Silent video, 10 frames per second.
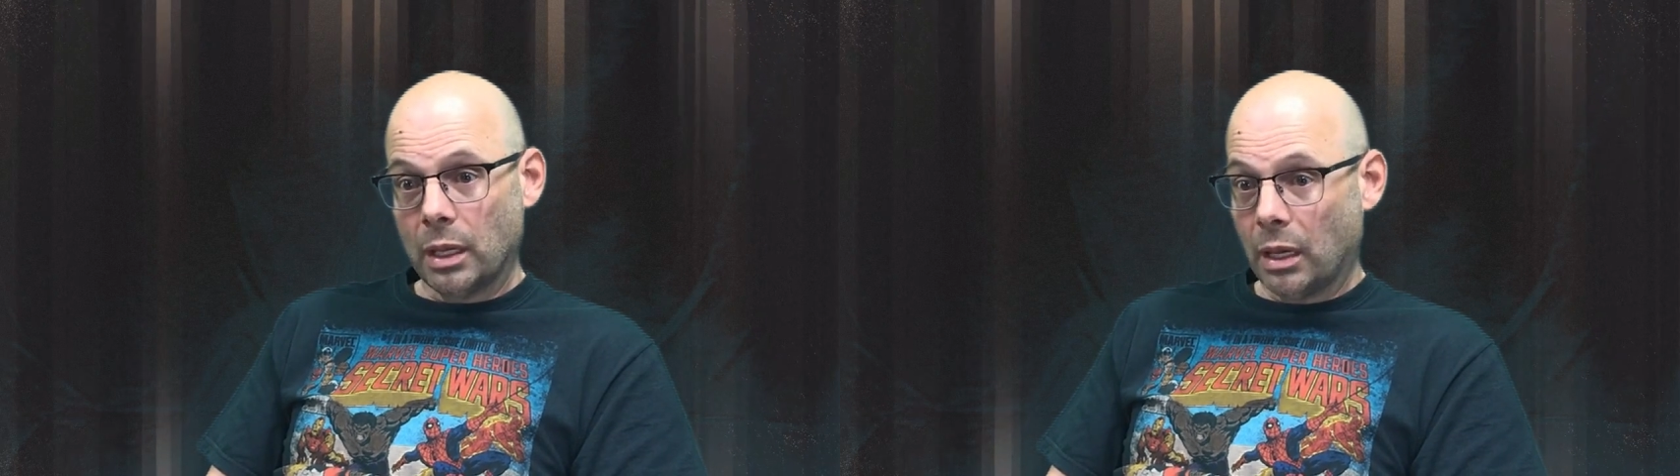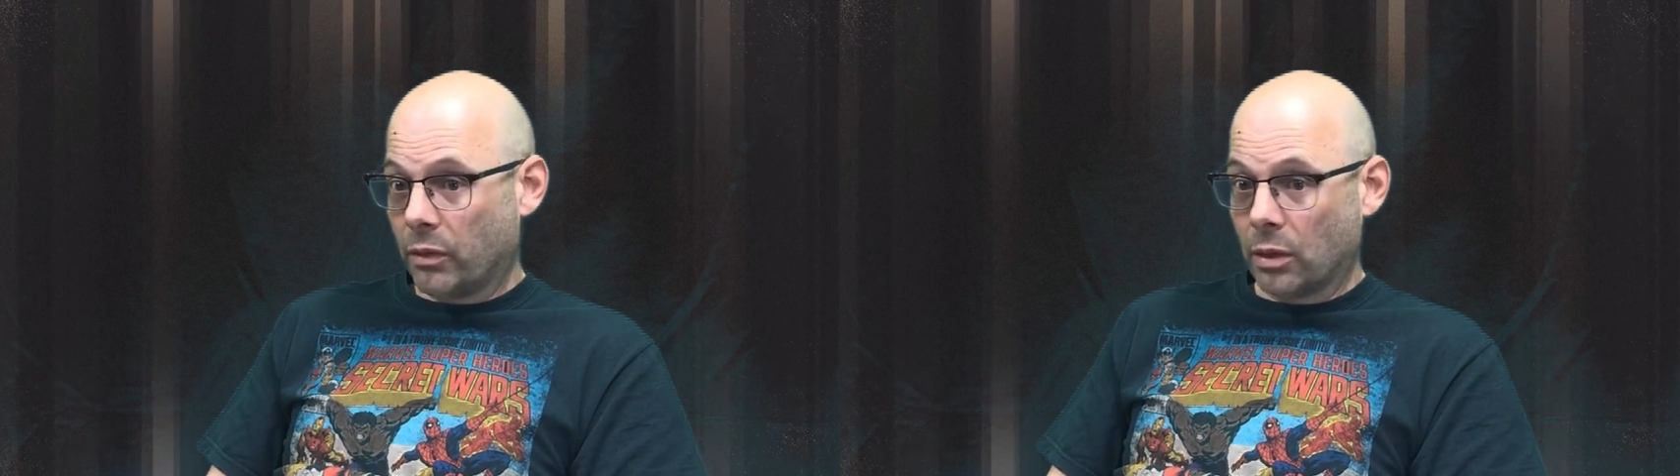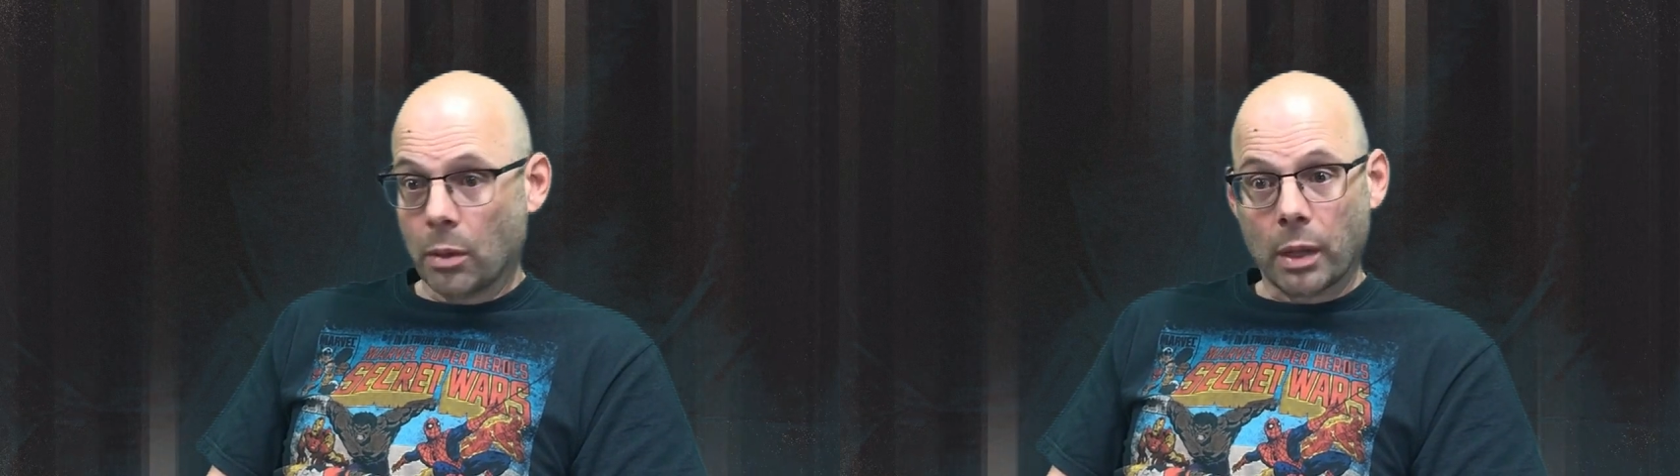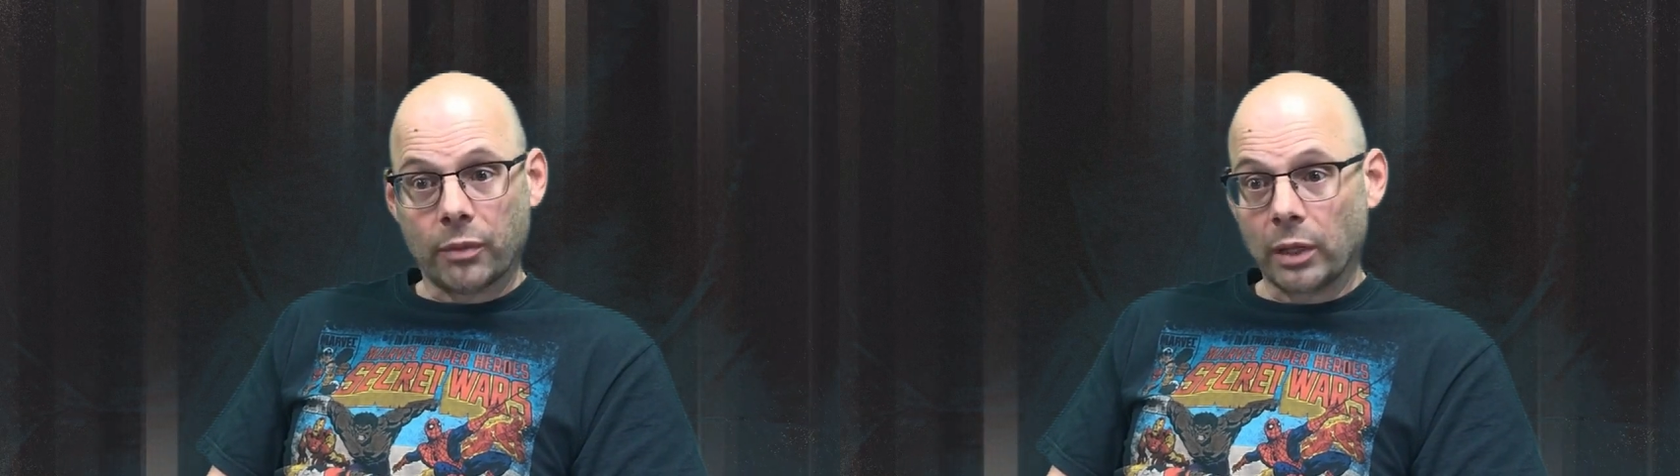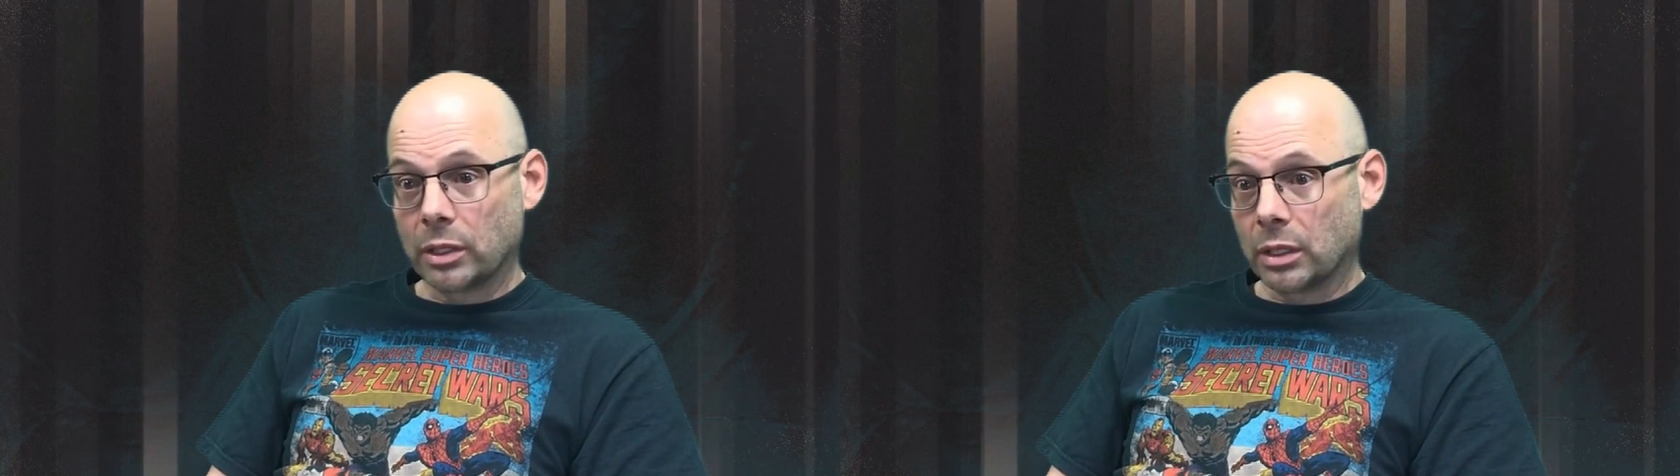even though my
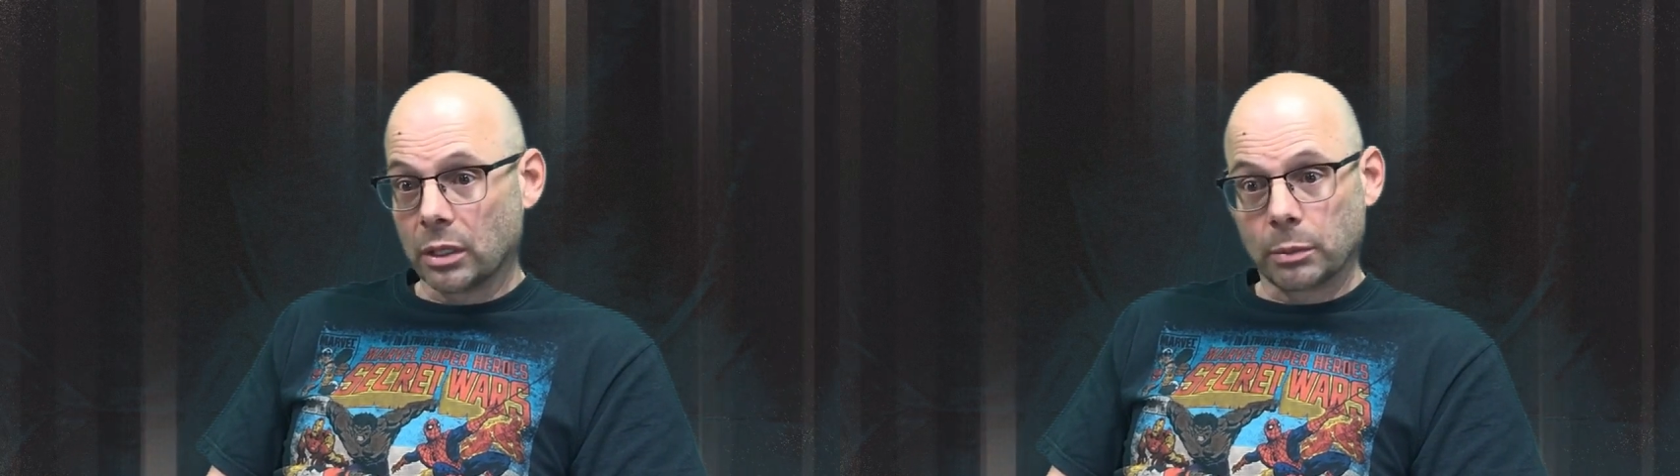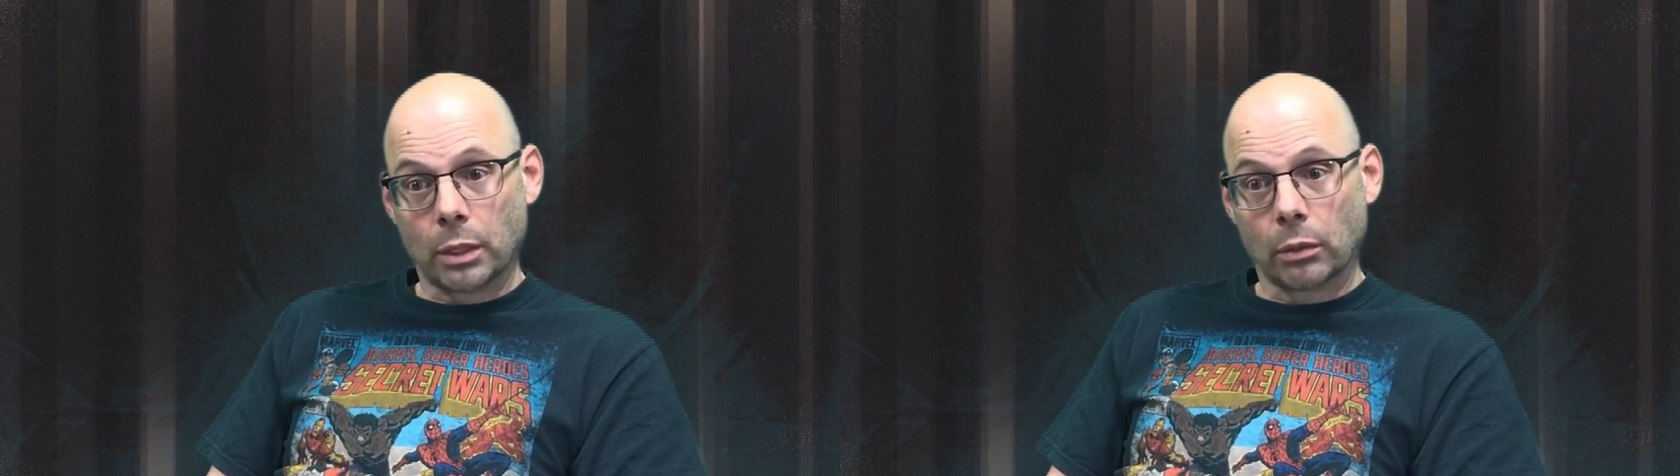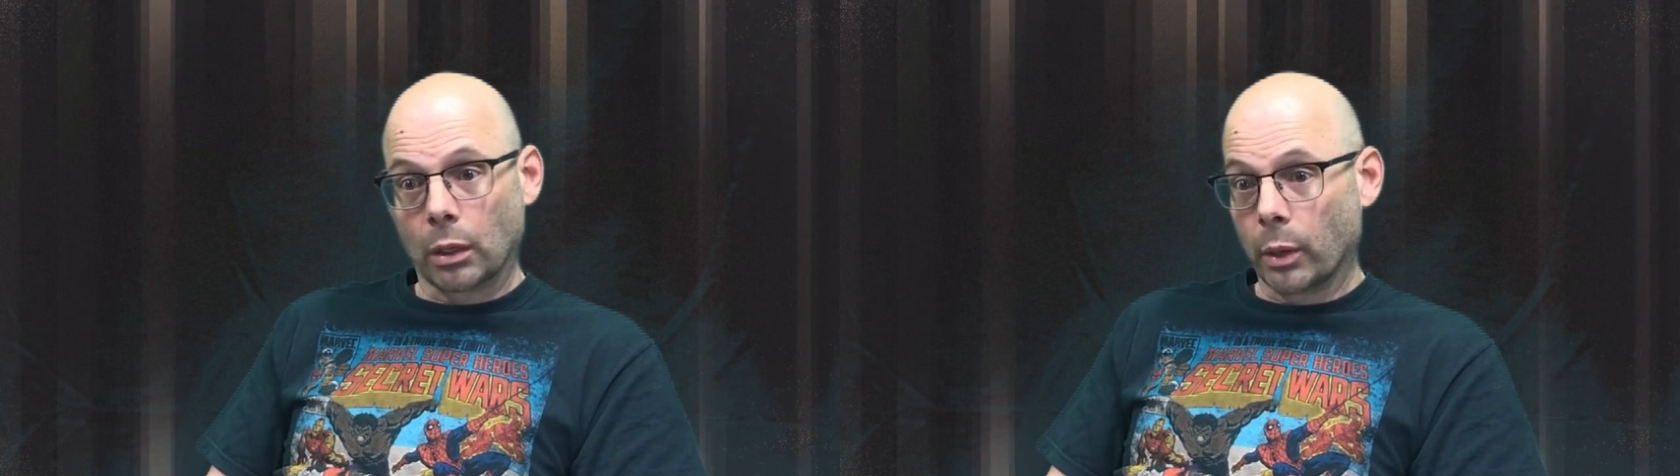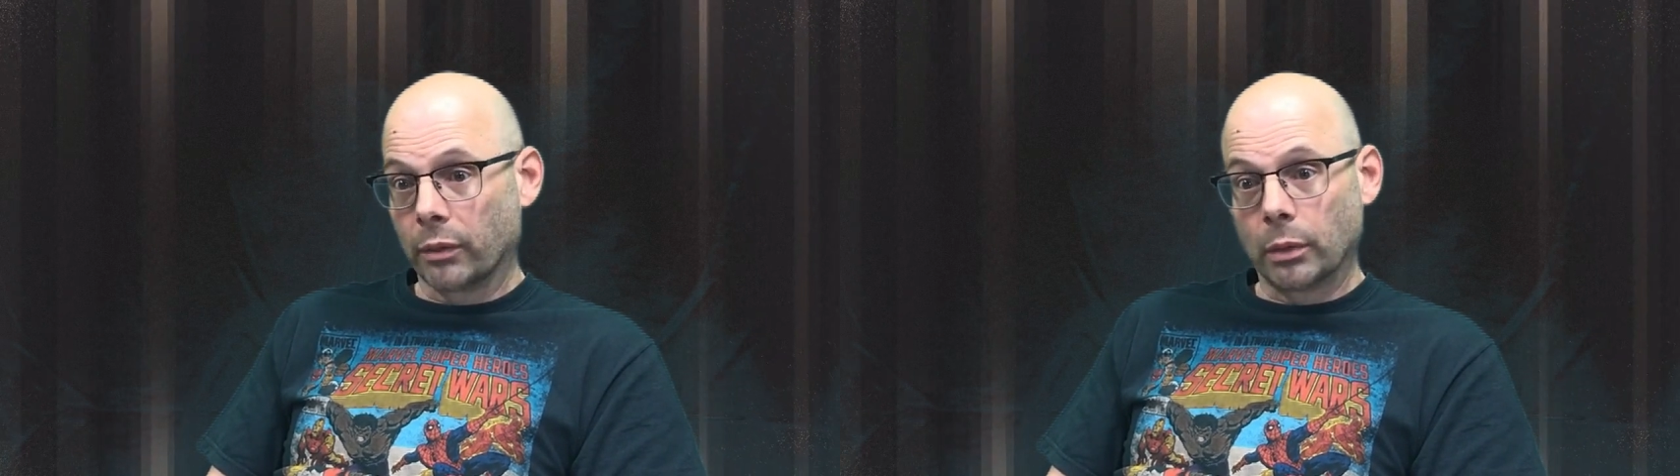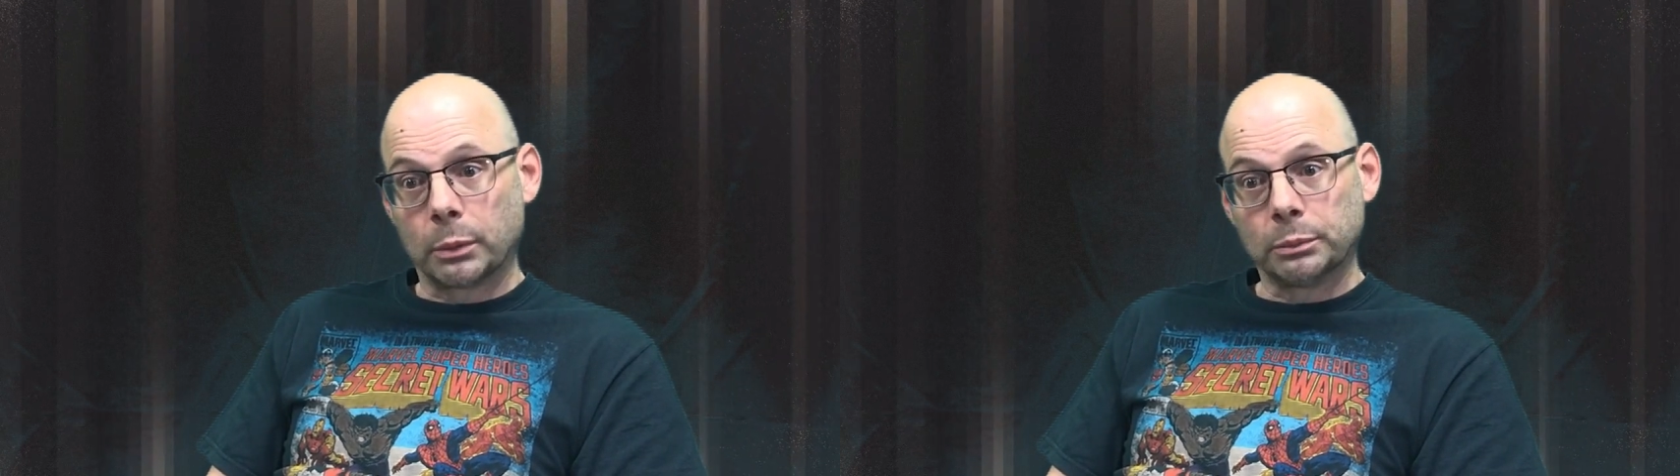flesh tells me to run away
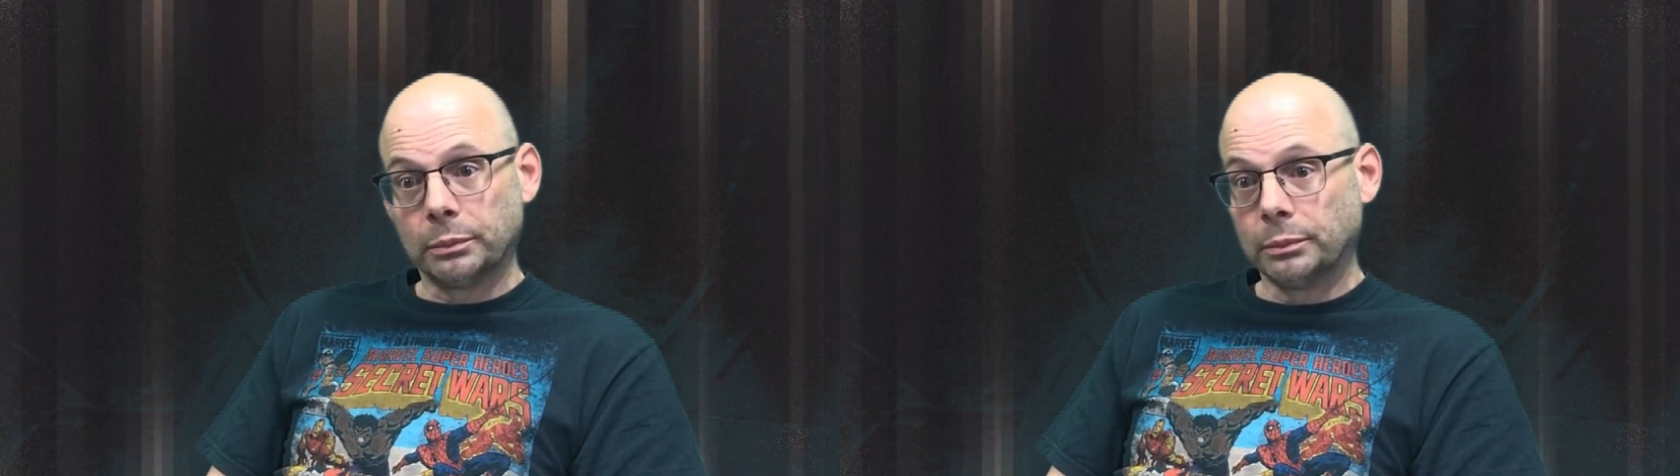from him.